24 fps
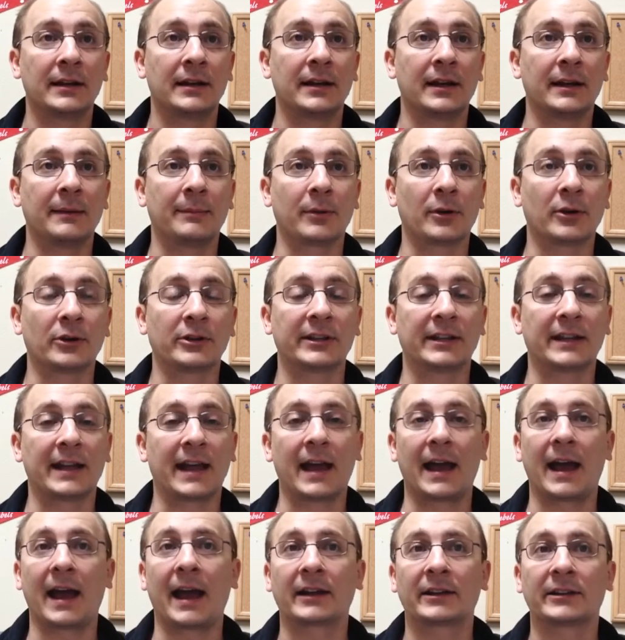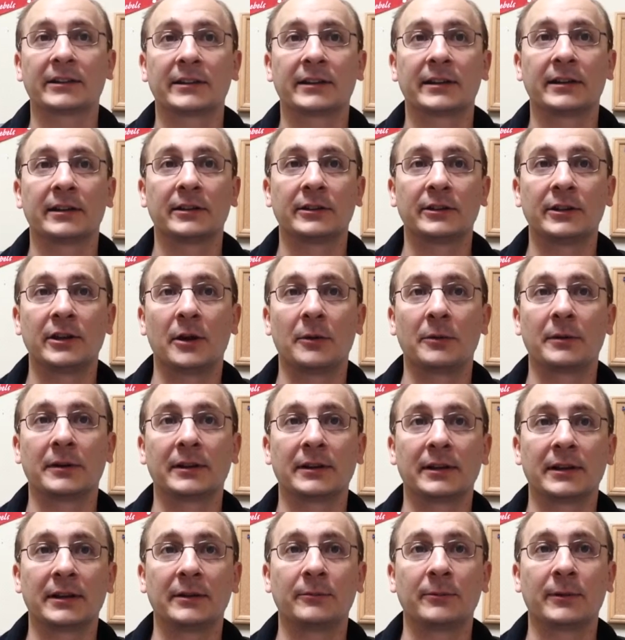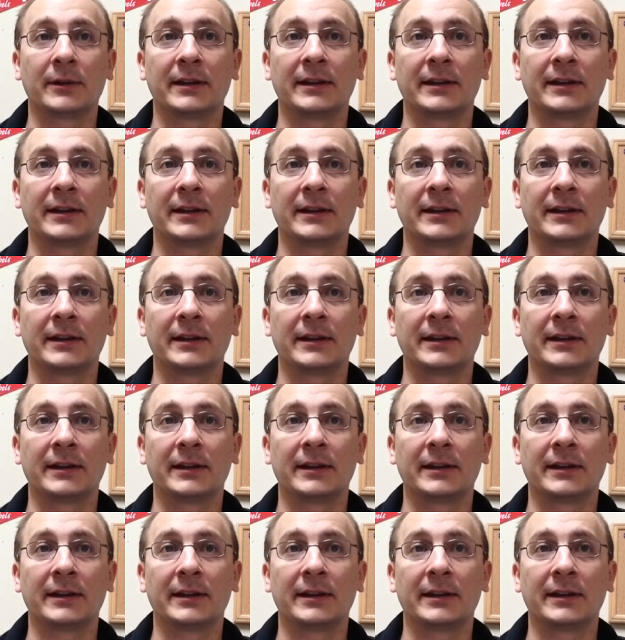A person acts knowingly when